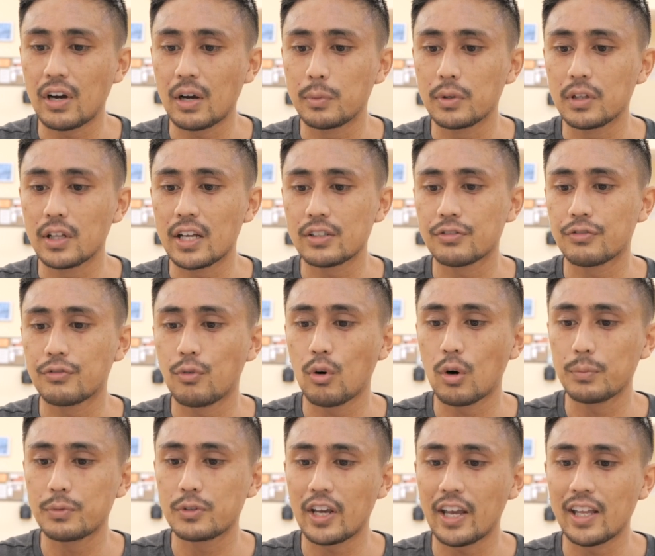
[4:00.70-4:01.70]
fiberglass
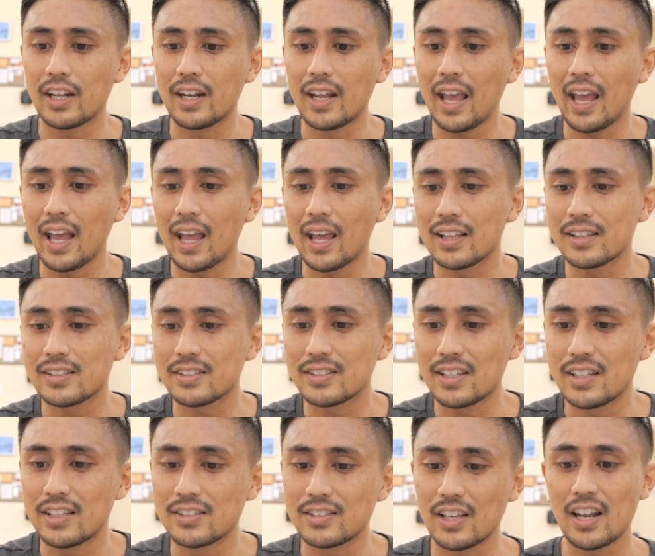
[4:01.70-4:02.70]
form to enhance
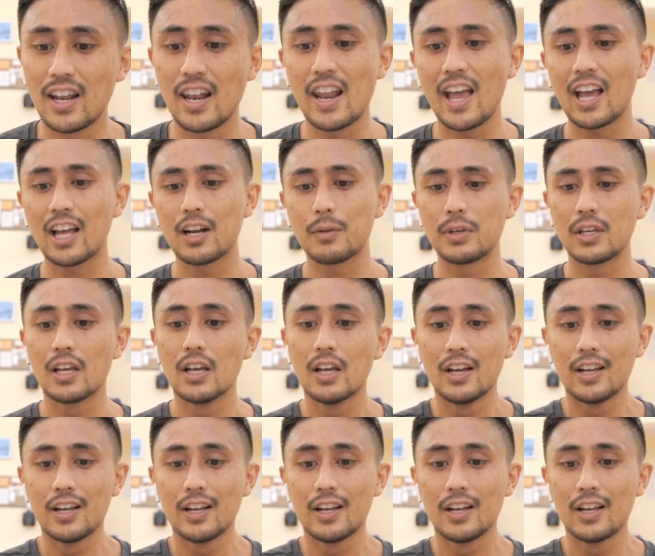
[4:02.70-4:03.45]
his anatomy.